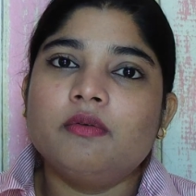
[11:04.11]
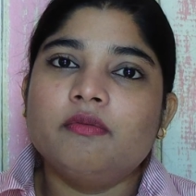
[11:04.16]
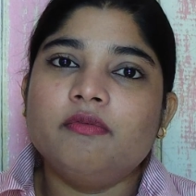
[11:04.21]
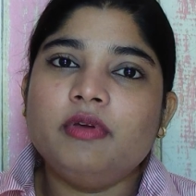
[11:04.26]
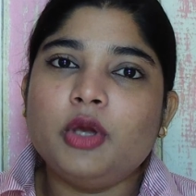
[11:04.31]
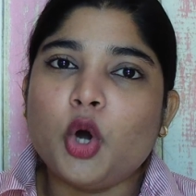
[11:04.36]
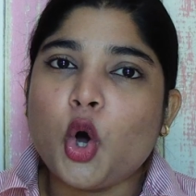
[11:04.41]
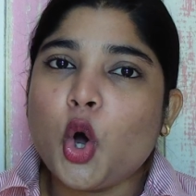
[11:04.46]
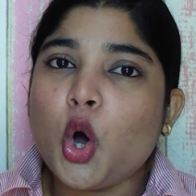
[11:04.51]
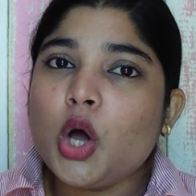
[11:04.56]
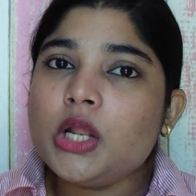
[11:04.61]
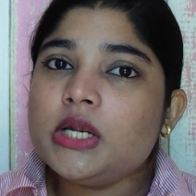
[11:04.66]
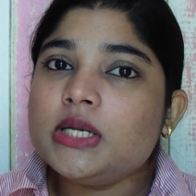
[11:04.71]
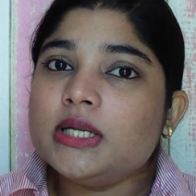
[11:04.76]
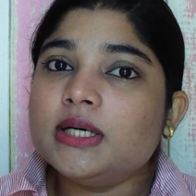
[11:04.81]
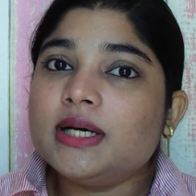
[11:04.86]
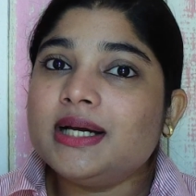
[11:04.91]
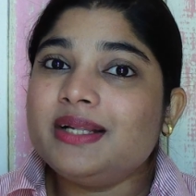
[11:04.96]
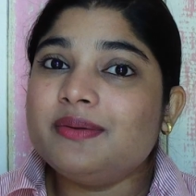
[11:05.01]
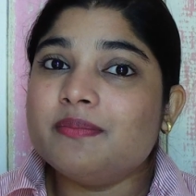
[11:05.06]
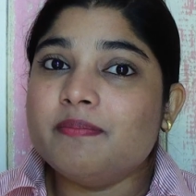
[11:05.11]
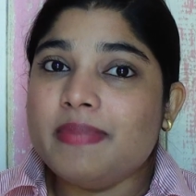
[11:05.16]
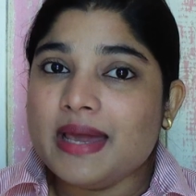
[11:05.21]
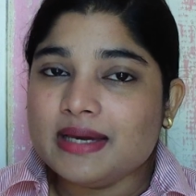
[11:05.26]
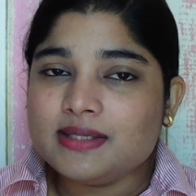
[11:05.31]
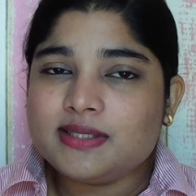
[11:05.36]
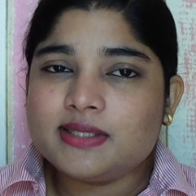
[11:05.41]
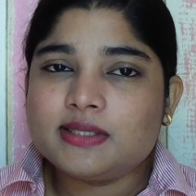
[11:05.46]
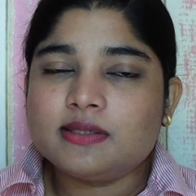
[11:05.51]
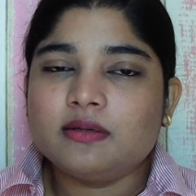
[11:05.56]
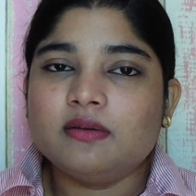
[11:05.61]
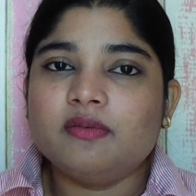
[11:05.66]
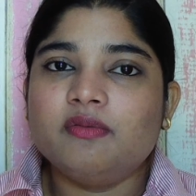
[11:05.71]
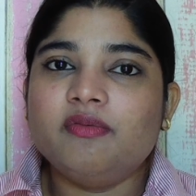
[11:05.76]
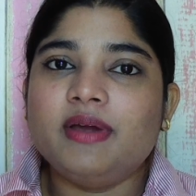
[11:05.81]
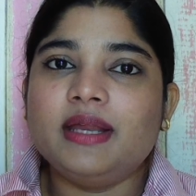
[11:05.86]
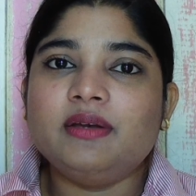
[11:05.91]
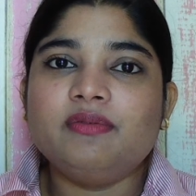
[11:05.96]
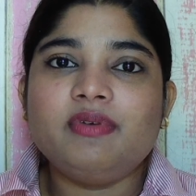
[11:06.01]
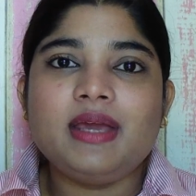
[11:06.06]
We all learn best
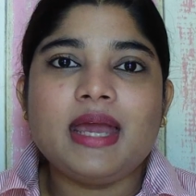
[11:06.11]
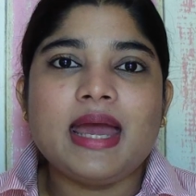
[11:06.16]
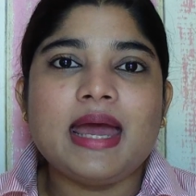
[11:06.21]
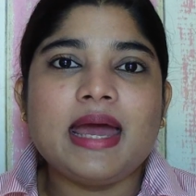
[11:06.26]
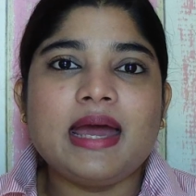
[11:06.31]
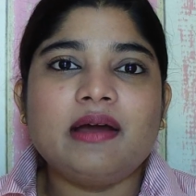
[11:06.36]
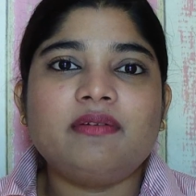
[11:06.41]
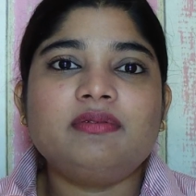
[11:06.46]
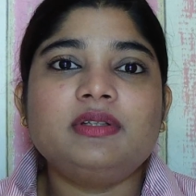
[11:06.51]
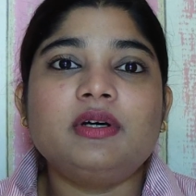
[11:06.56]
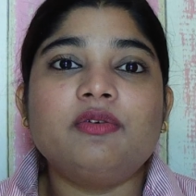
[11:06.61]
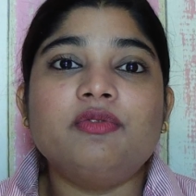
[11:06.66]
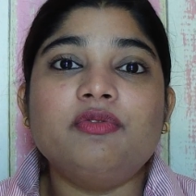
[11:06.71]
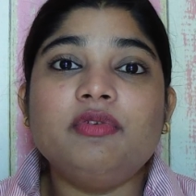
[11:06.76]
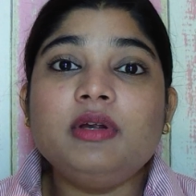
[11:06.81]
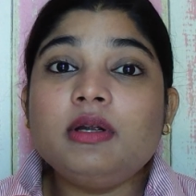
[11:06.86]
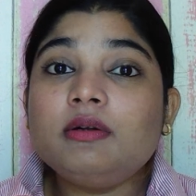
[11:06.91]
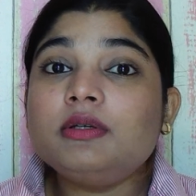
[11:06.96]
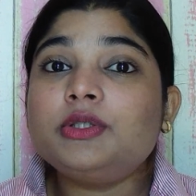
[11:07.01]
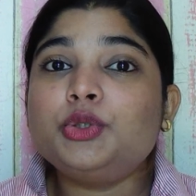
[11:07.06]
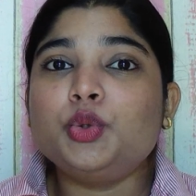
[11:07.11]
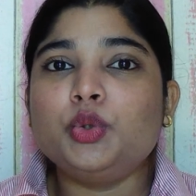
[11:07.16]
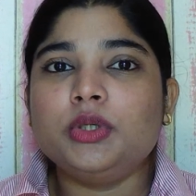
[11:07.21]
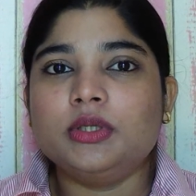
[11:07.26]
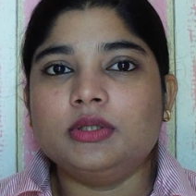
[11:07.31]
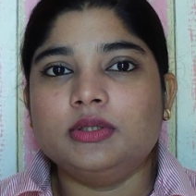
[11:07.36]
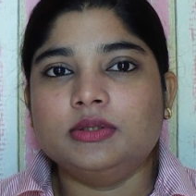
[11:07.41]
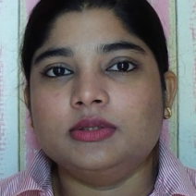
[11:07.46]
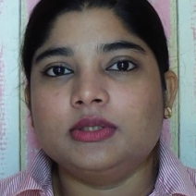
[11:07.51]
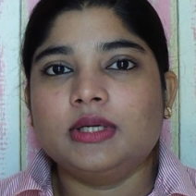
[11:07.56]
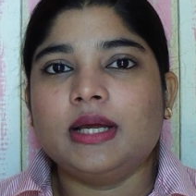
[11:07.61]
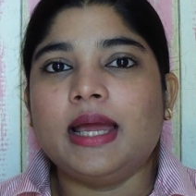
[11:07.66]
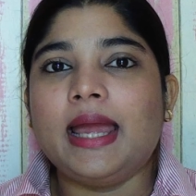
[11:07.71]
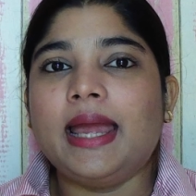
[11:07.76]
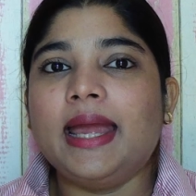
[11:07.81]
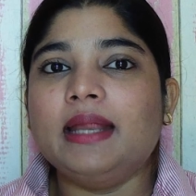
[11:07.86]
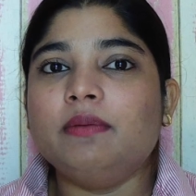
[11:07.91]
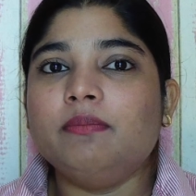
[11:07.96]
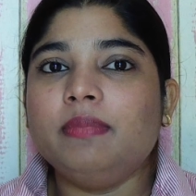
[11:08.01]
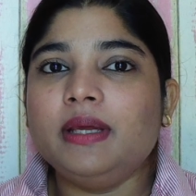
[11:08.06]
when we have the will to learn
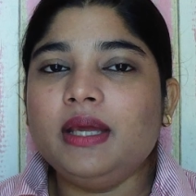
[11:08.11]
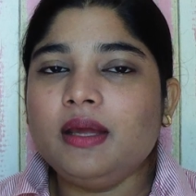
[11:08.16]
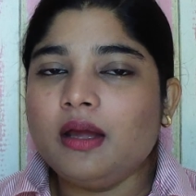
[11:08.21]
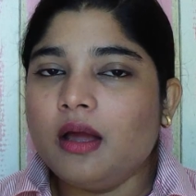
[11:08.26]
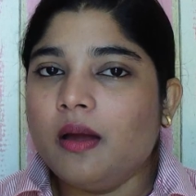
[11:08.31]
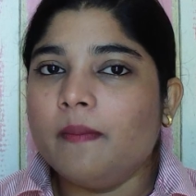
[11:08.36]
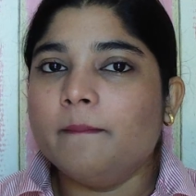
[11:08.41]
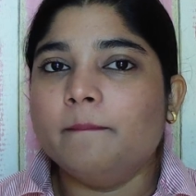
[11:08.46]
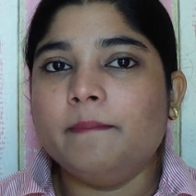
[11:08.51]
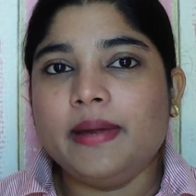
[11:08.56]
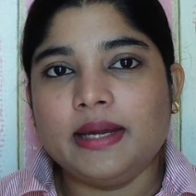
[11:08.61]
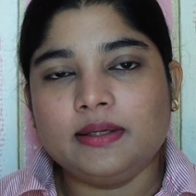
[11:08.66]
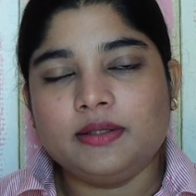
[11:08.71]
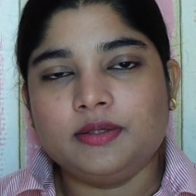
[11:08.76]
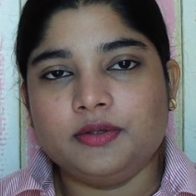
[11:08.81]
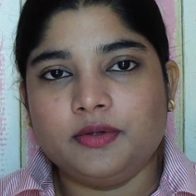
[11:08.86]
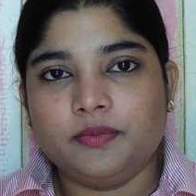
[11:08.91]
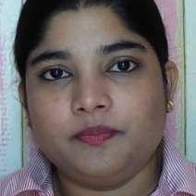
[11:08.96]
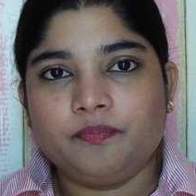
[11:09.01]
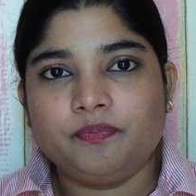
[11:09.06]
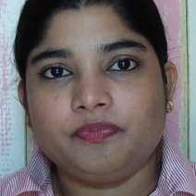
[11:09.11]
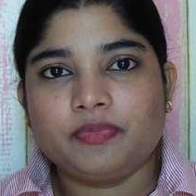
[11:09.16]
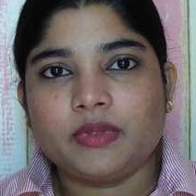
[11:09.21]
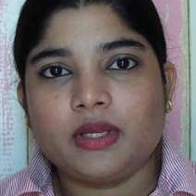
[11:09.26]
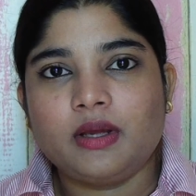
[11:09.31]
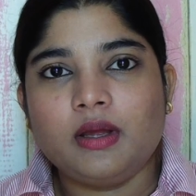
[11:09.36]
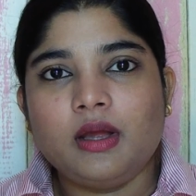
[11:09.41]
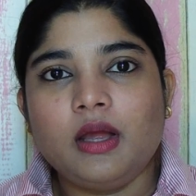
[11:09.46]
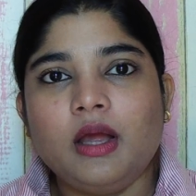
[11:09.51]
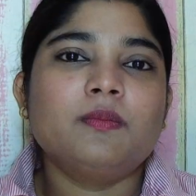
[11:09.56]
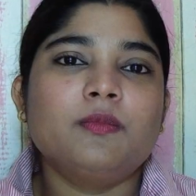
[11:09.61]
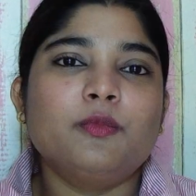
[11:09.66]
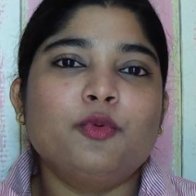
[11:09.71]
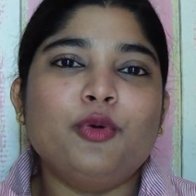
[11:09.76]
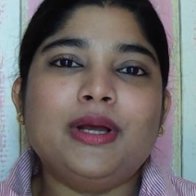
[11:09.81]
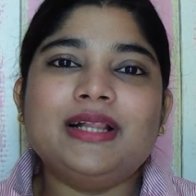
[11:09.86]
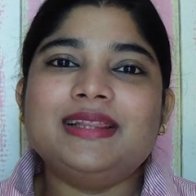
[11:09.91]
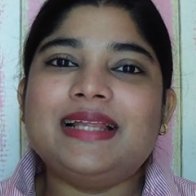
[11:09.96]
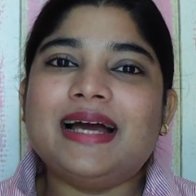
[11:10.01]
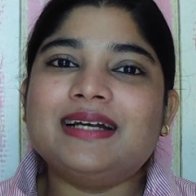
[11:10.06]
and be better.
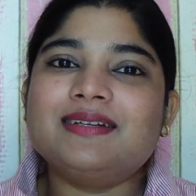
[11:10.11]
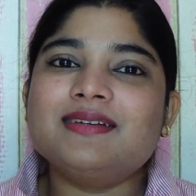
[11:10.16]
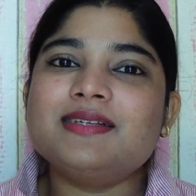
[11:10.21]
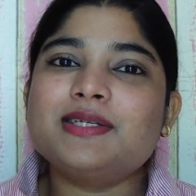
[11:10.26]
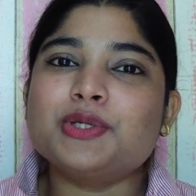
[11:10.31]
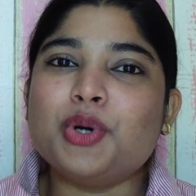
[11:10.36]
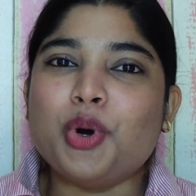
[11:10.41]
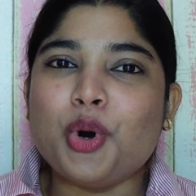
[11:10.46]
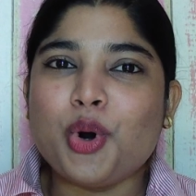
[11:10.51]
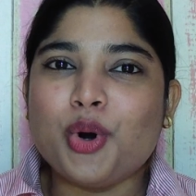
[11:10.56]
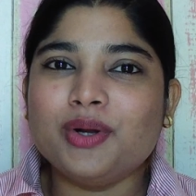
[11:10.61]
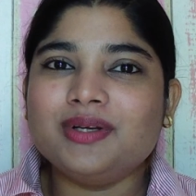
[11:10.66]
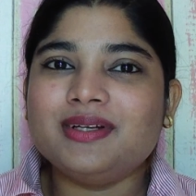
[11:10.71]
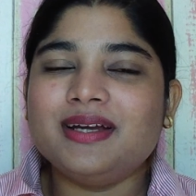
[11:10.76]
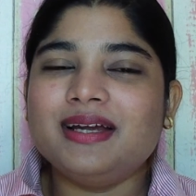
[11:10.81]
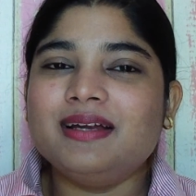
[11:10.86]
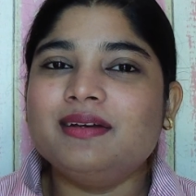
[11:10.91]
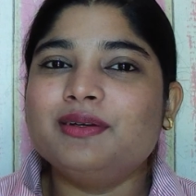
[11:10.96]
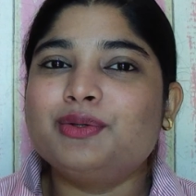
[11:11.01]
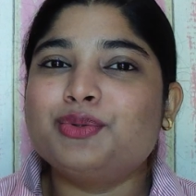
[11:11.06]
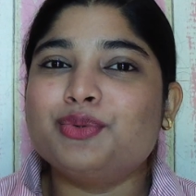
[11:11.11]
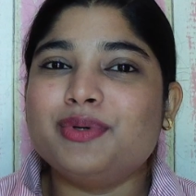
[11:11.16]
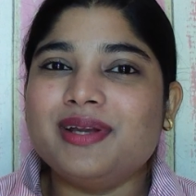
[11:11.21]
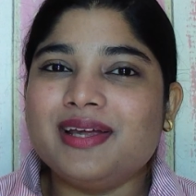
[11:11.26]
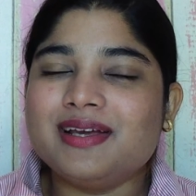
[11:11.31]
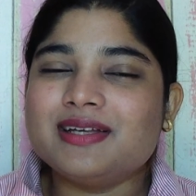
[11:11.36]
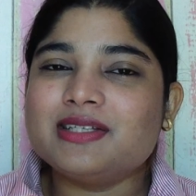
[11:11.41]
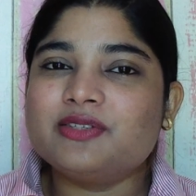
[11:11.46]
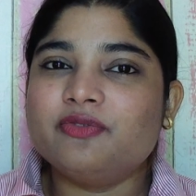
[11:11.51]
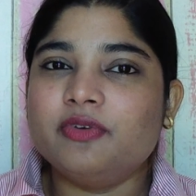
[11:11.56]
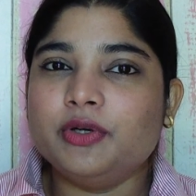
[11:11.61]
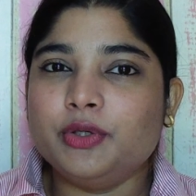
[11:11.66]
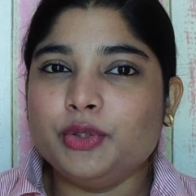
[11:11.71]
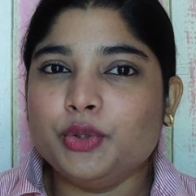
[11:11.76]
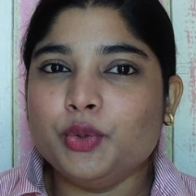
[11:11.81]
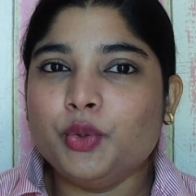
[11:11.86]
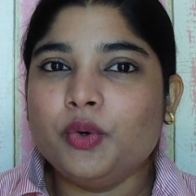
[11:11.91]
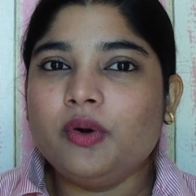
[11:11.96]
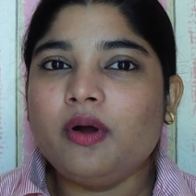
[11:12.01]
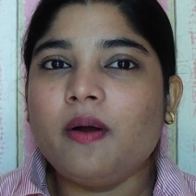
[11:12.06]
Well, that is all in today's
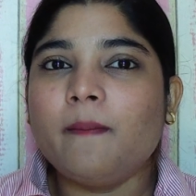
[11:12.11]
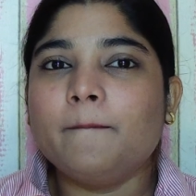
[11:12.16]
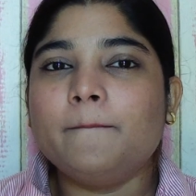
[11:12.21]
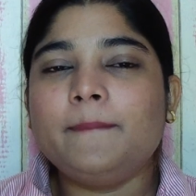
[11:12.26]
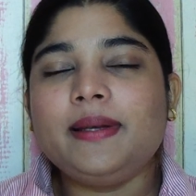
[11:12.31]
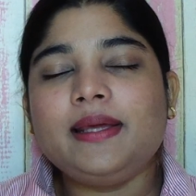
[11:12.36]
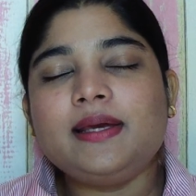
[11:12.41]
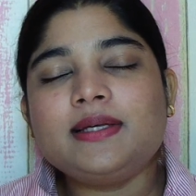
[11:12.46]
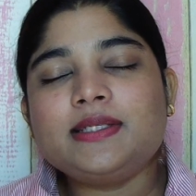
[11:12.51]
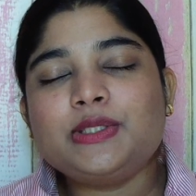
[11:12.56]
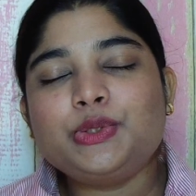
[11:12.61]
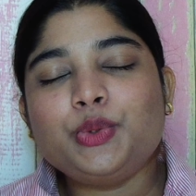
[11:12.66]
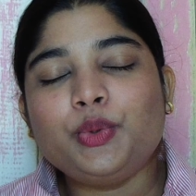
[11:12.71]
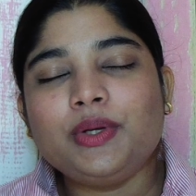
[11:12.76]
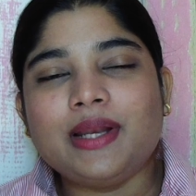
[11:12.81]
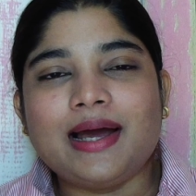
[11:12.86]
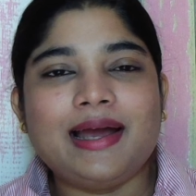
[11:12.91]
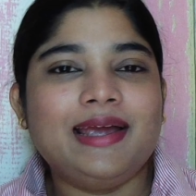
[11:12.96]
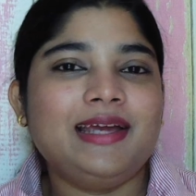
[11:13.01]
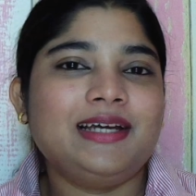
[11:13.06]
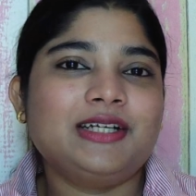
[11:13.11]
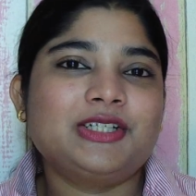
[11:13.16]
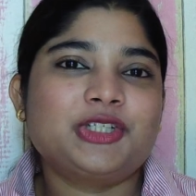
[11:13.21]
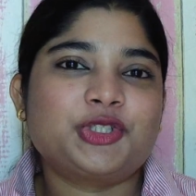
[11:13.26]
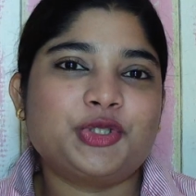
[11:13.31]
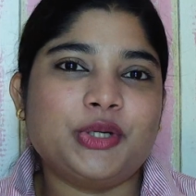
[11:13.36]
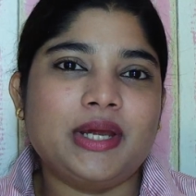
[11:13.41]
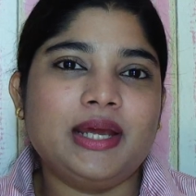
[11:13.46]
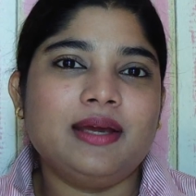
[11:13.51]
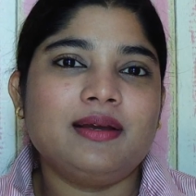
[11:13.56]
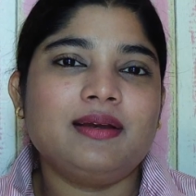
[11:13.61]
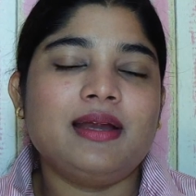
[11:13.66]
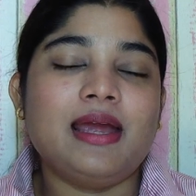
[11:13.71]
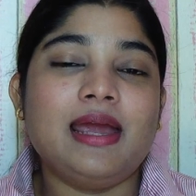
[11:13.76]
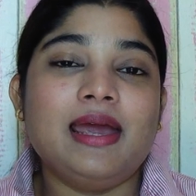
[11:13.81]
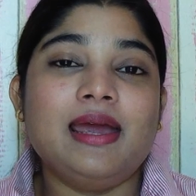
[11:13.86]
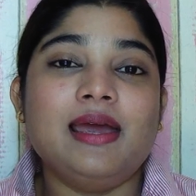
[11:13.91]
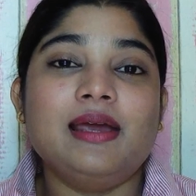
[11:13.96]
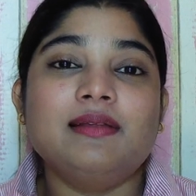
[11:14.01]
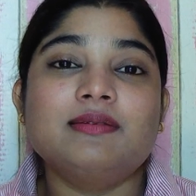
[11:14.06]
video. Please do like, share
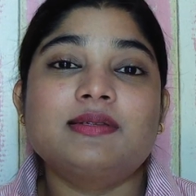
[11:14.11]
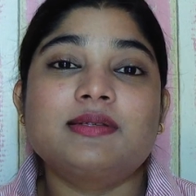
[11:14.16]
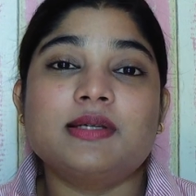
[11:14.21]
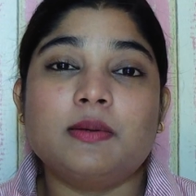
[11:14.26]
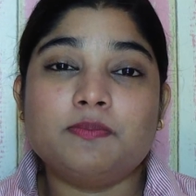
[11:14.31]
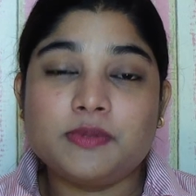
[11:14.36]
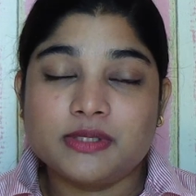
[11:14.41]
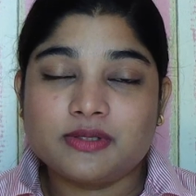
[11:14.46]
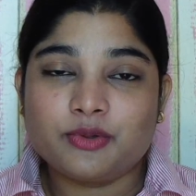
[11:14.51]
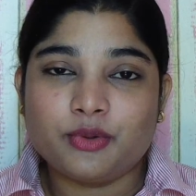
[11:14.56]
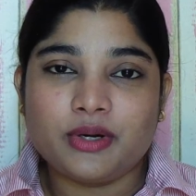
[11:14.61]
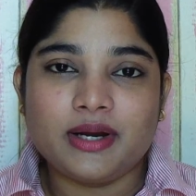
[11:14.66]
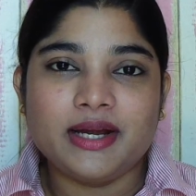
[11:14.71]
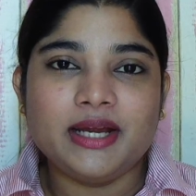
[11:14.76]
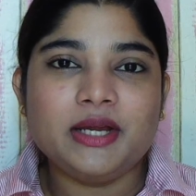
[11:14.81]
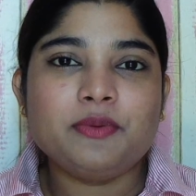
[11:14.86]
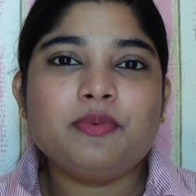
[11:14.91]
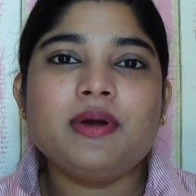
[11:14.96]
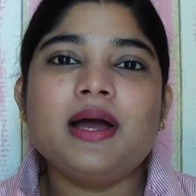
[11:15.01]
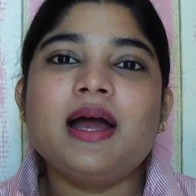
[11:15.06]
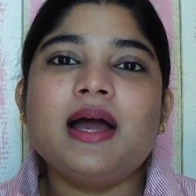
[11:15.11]
and subscribe.